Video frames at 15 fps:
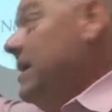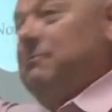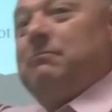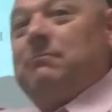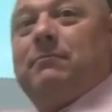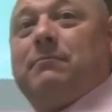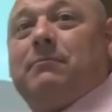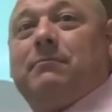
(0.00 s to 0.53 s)
time,
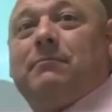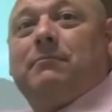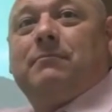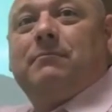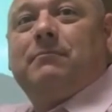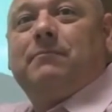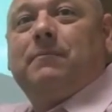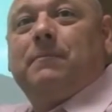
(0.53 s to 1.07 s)

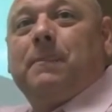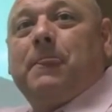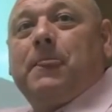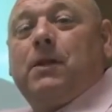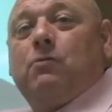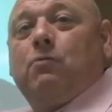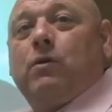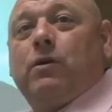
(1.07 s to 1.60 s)

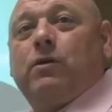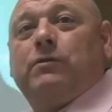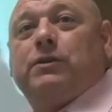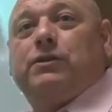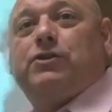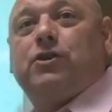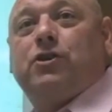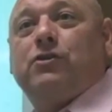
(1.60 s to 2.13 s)
where
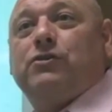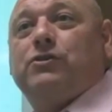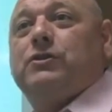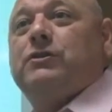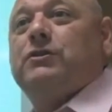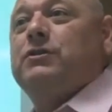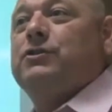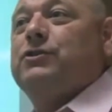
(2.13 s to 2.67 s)
the church
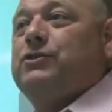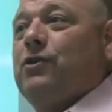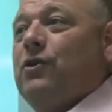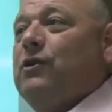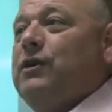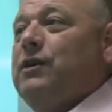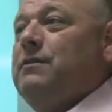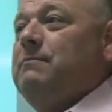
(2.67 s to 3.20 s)

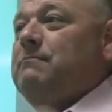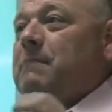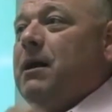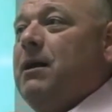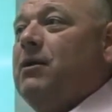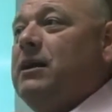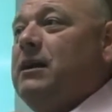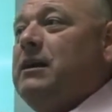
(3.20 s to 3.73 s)
started
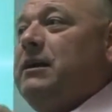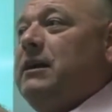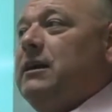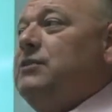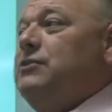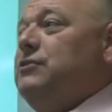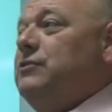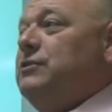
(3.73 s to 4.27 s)
marrying
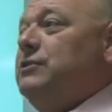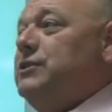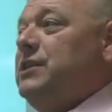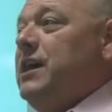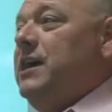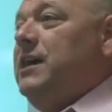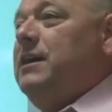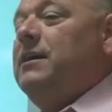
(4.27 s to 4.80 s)
into the
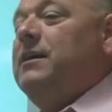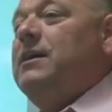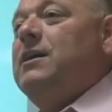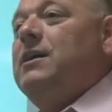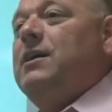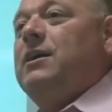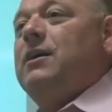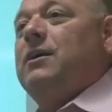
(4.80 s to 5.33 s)
state.
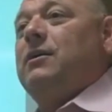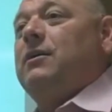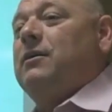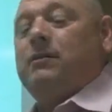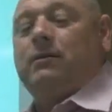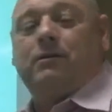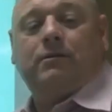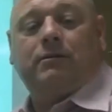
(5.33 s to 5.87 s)

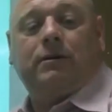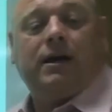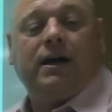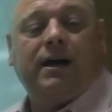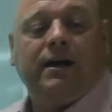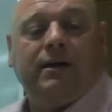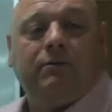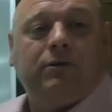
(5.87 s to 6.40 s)

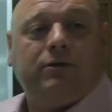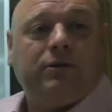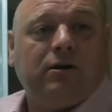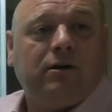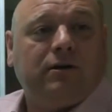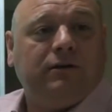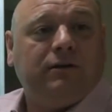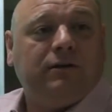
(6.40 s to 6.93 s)
Okay, and we'll
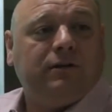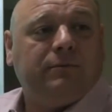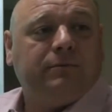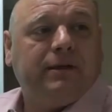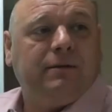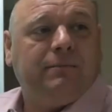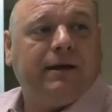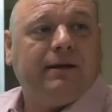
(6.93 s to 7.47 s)
talk a little
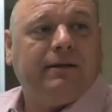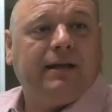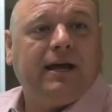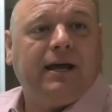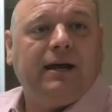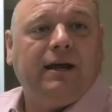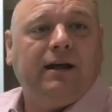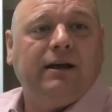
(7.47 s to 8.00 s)
bit about
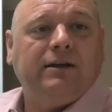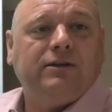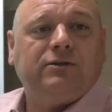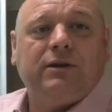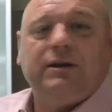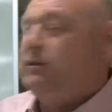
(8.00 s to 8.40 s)
that. And it's,